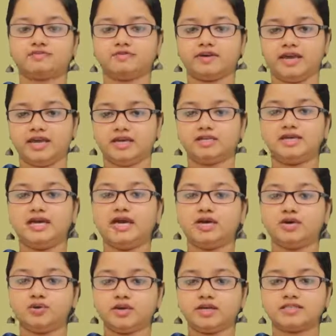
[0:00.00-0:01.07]
of aid
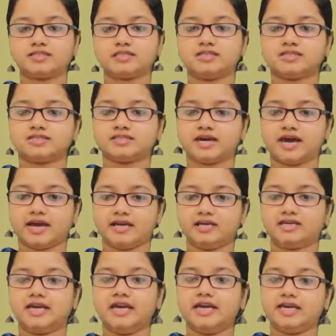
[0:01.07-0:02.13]
reach the site
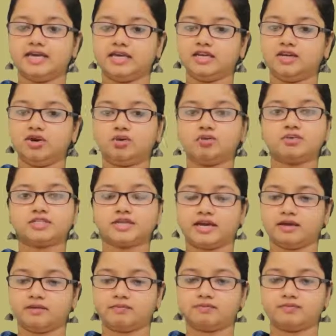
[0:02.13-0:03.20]
in no
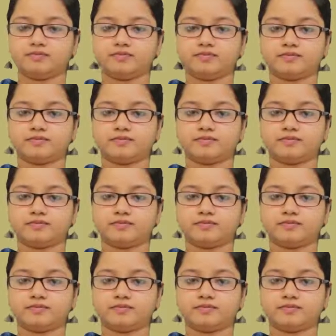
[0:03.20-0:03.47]
time.